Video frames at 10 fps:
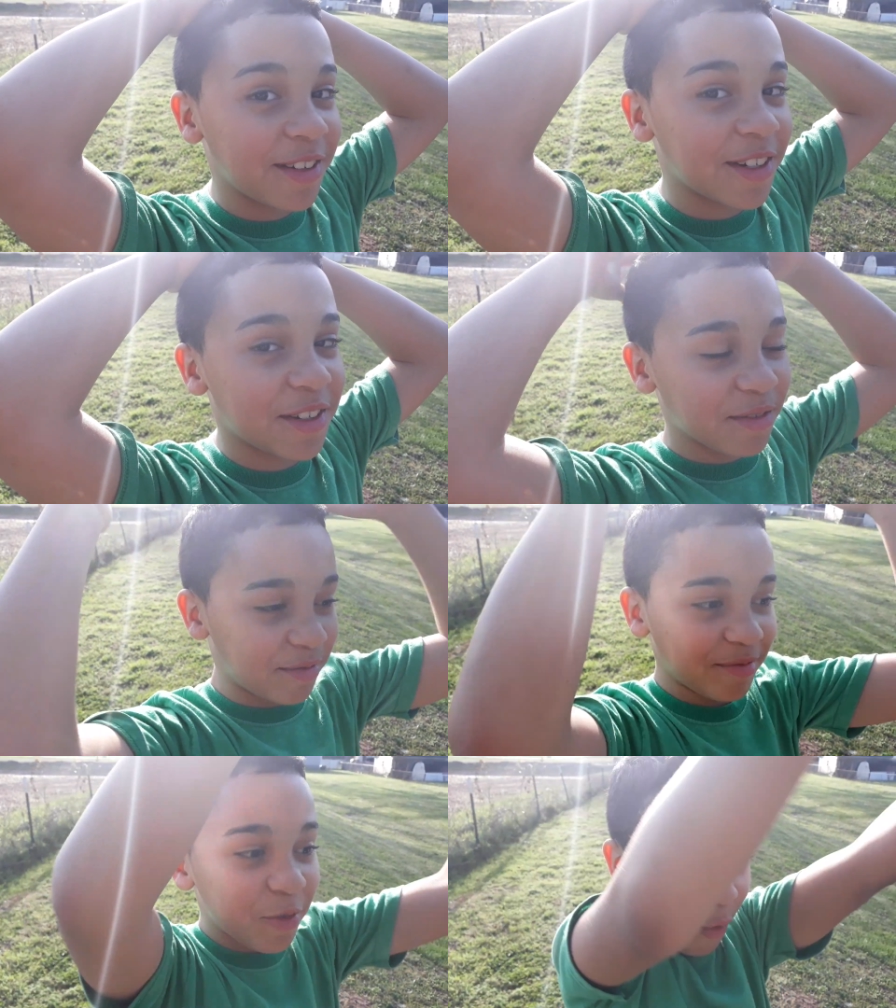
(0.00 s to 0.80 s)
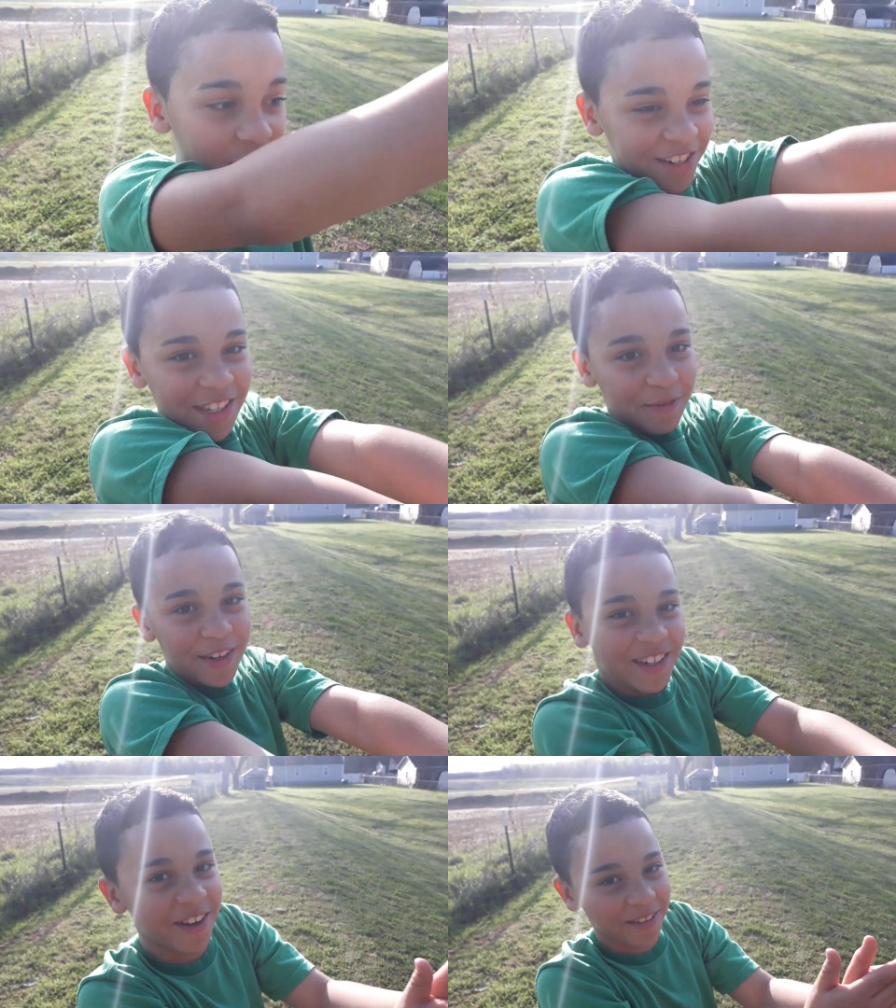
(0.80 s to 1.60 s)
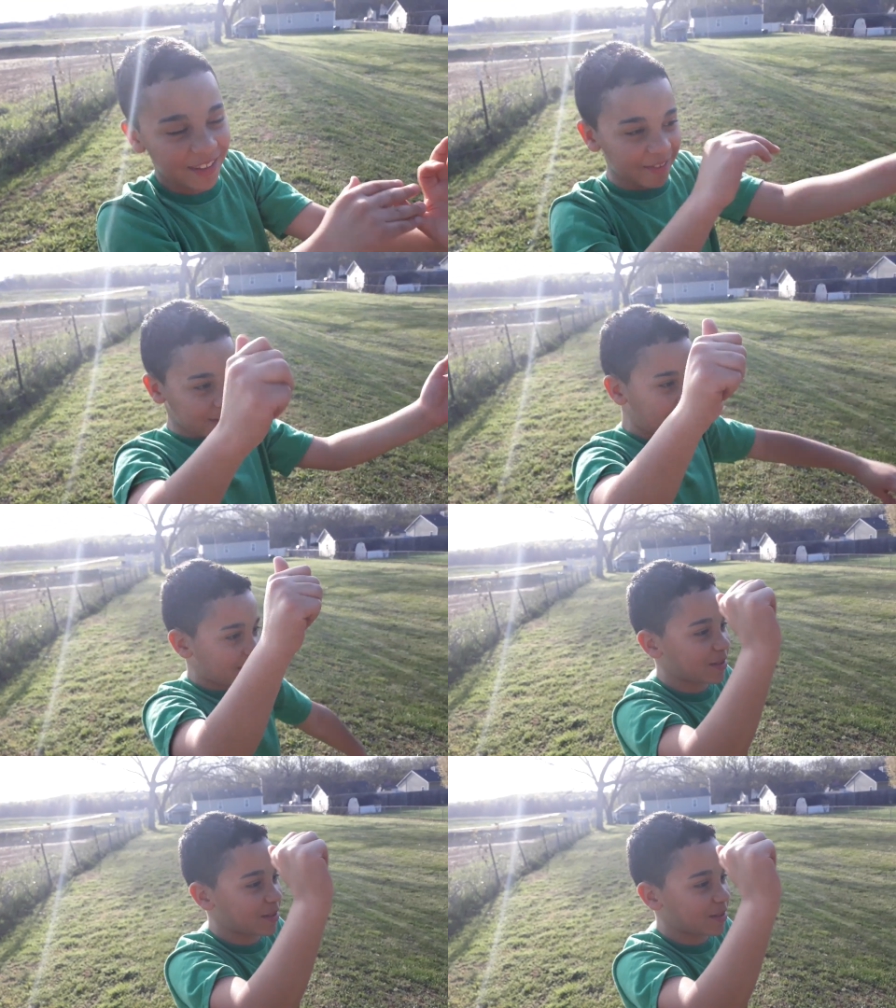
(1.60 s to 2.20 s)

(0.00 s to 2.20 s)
just watch the video, leave a like,